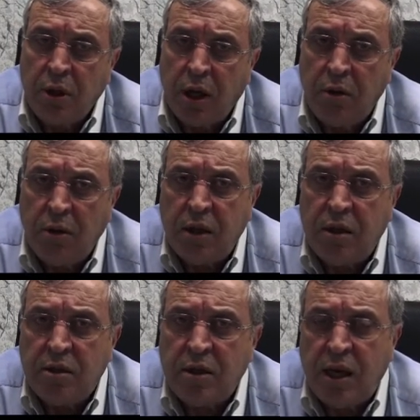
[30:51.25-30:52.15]
And look at
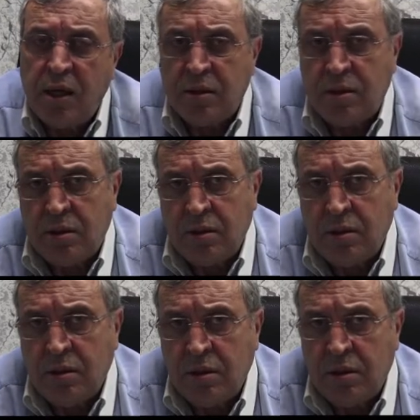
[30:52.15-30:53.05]
this case.
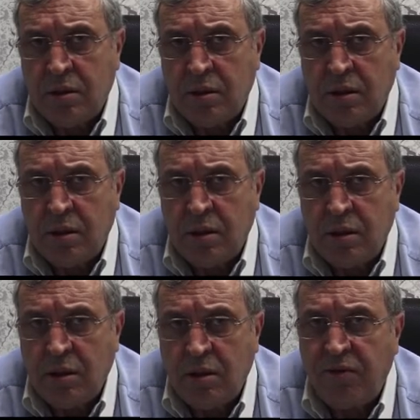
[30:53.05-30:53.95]

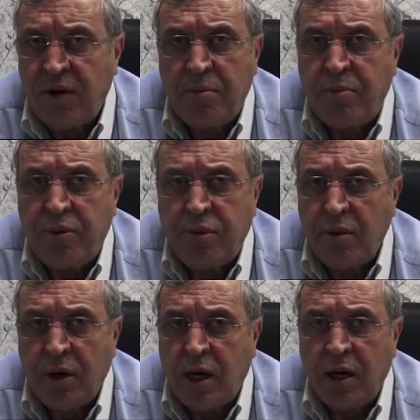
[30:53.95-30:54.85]
The flaps
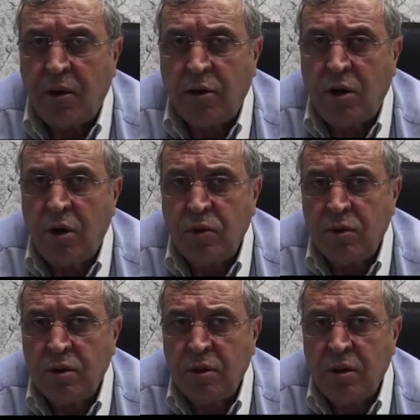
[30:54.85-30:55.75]
are not
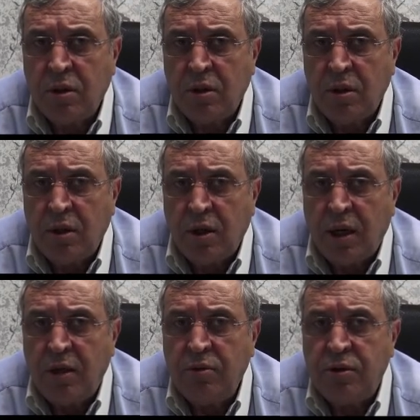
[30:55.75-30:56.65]
closed.
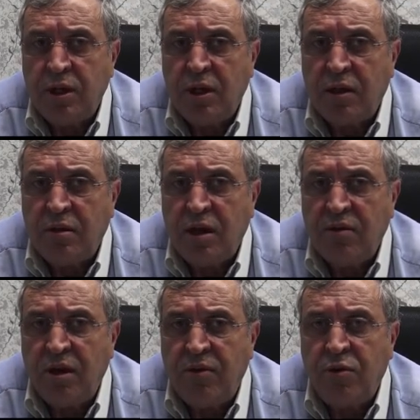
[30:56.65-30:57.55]
And you see that
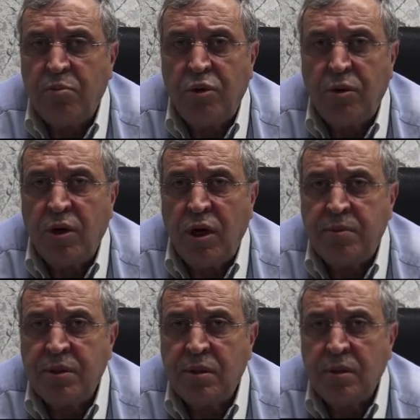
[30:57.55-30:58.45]
even if you pull the
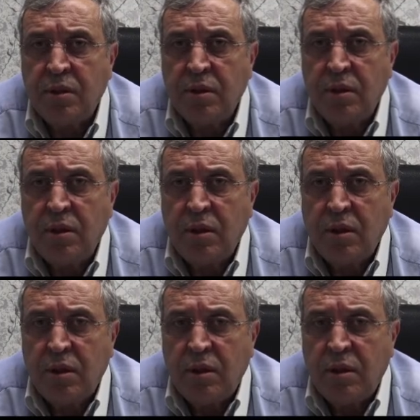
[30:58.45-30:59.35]
lips,
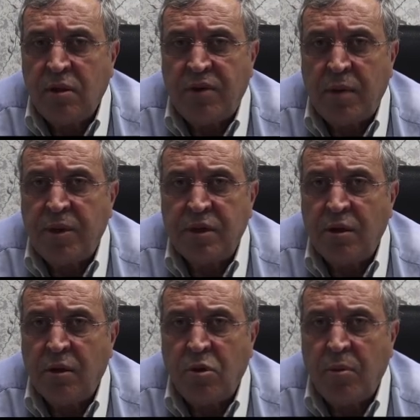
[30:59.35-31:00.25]
the flap is
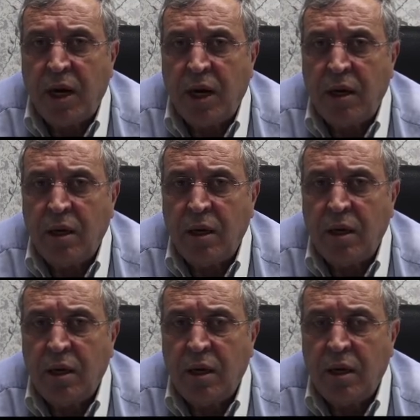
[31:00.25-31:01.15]
not mobile.
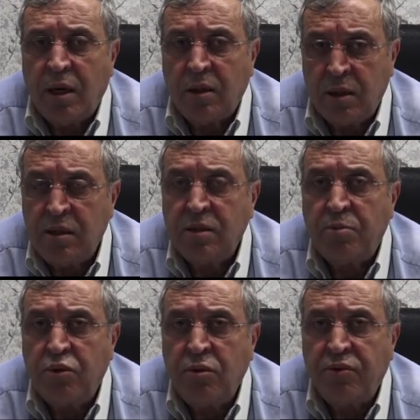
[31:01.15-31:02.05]
This is a
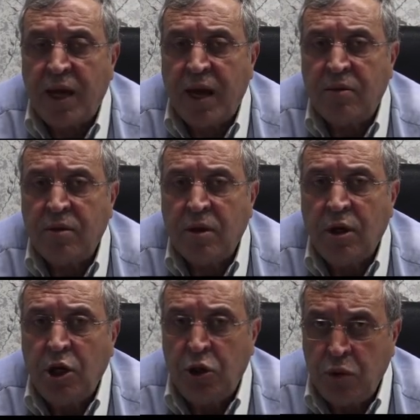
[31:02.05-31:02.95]
proof that
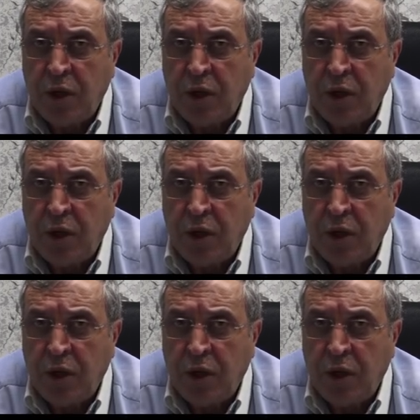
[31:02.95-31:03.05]
you